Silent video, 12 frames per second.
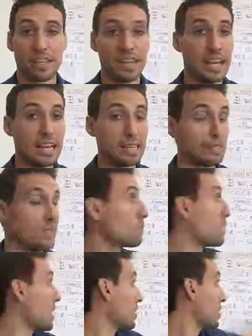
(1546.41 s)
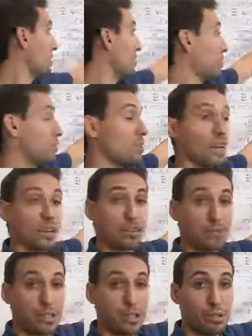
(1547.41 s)
And if you think about it, when you got
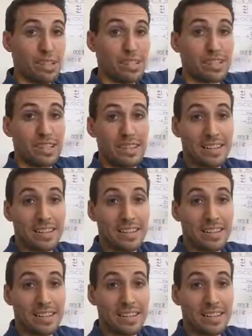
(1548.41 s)
3 units,